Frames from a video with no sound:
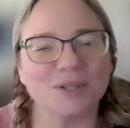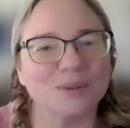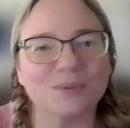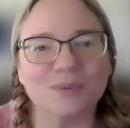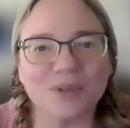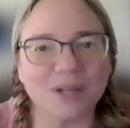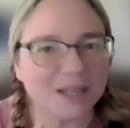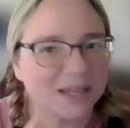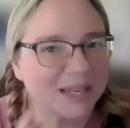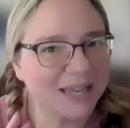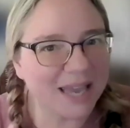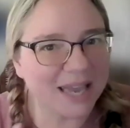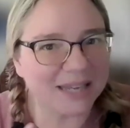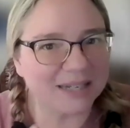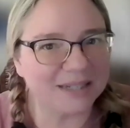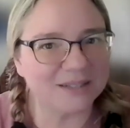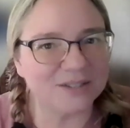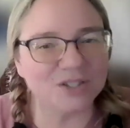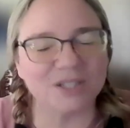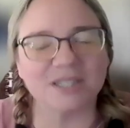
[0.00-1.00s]
So
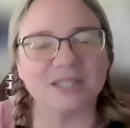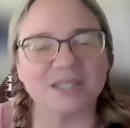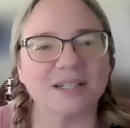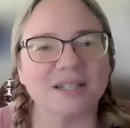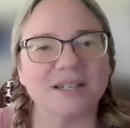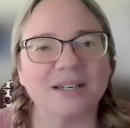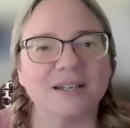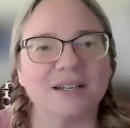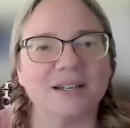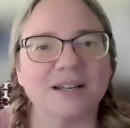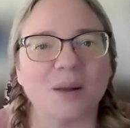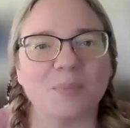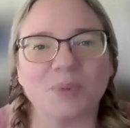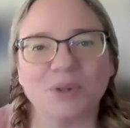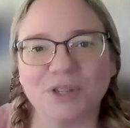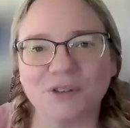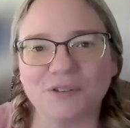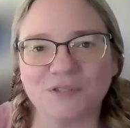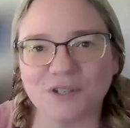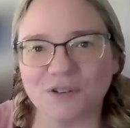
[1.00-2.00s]
again, just a
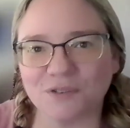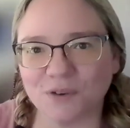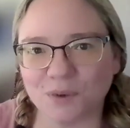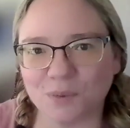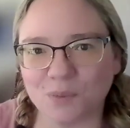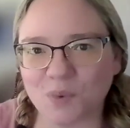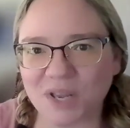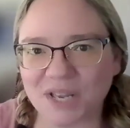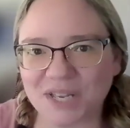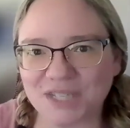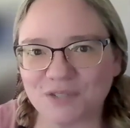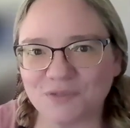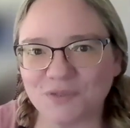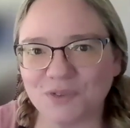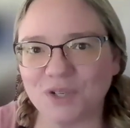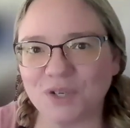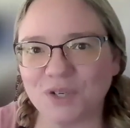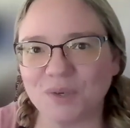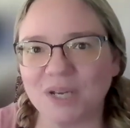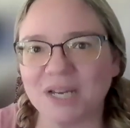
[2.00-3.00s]
couple of different ways
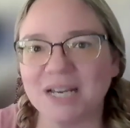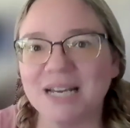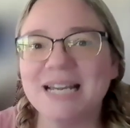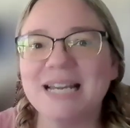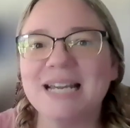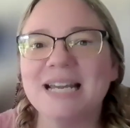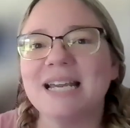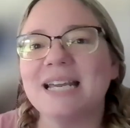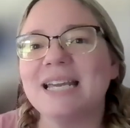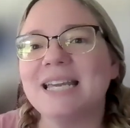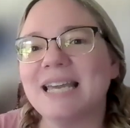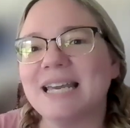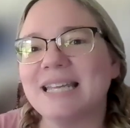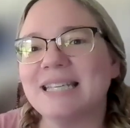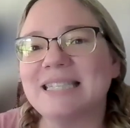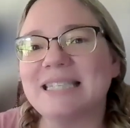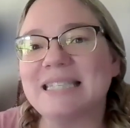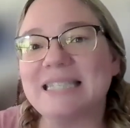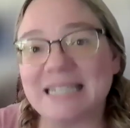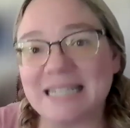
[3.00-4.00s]
for you to
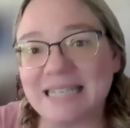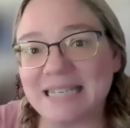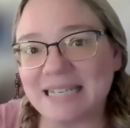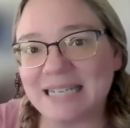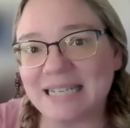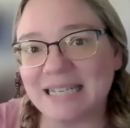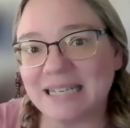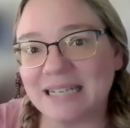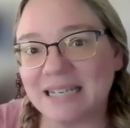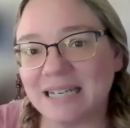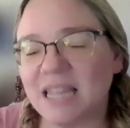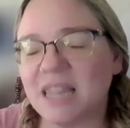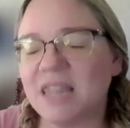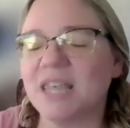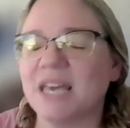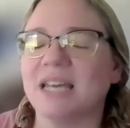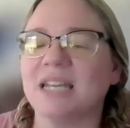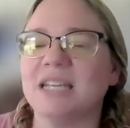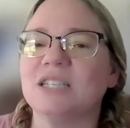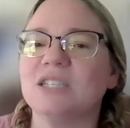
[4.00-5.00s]
get seen
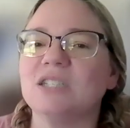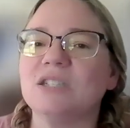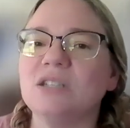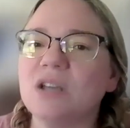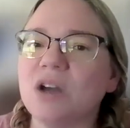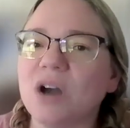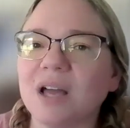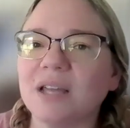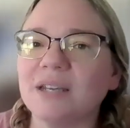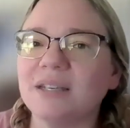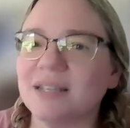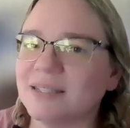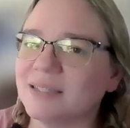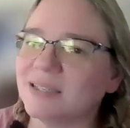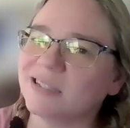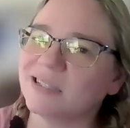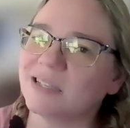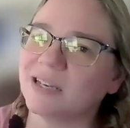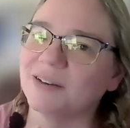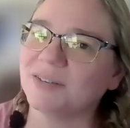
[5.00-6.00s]
that is not
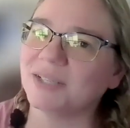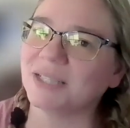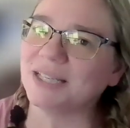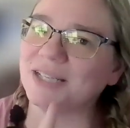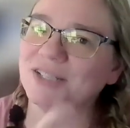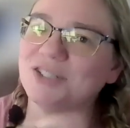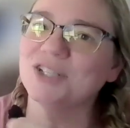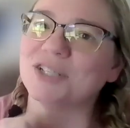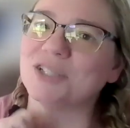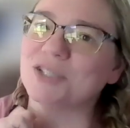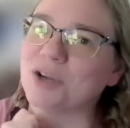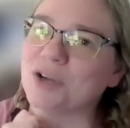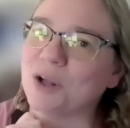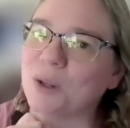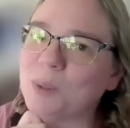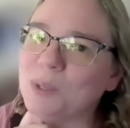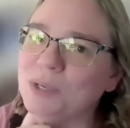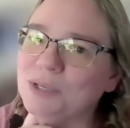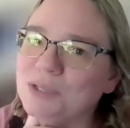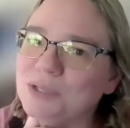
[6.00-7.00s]
necessarily just
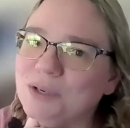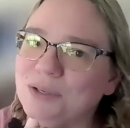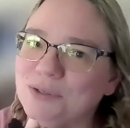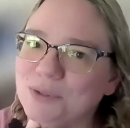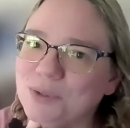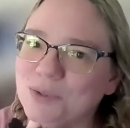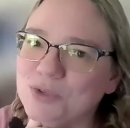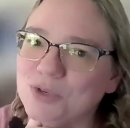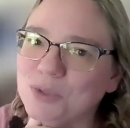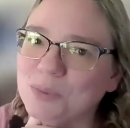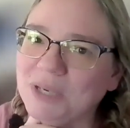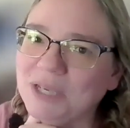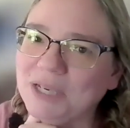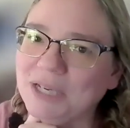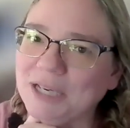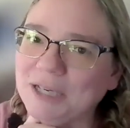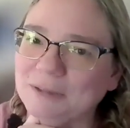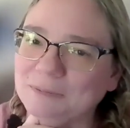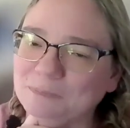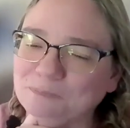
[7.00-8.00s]
always on social
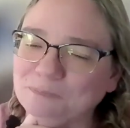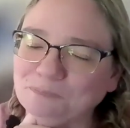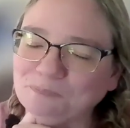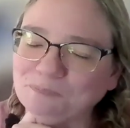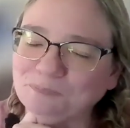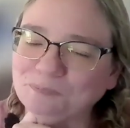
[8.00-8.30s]
media.